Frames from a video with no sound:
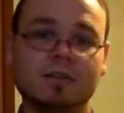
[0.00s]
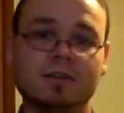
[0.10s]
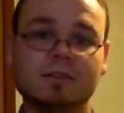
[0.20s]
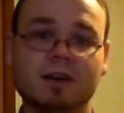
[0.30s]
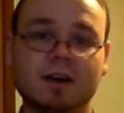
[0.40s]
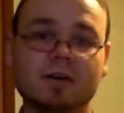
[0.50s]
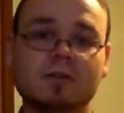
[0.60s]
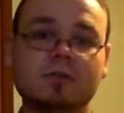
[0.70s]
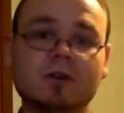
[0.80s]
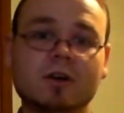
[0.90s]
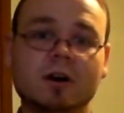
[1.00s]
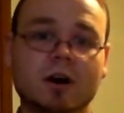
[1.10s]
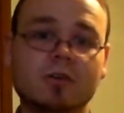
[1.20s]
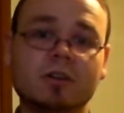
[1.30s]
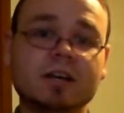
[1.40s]
is how
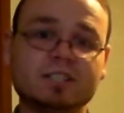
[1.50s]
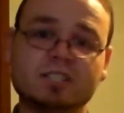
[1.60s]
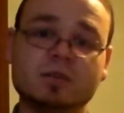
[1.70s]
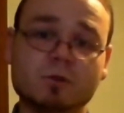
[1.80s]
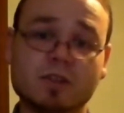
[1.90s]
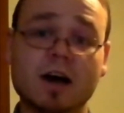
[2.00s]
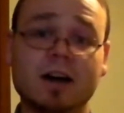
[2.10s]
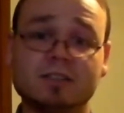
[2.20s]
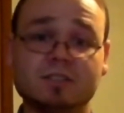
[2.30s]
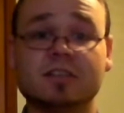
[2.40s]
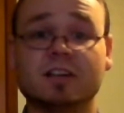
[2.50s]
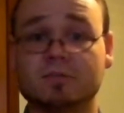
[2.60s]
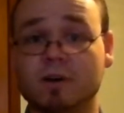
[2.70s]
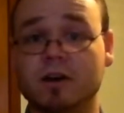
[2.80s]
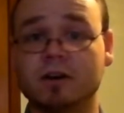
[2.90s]
our relationship with God is
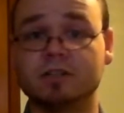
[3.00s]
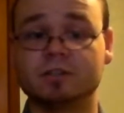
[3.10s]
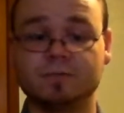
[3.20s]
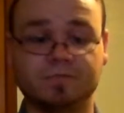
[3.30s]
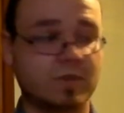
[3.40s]
like marriage.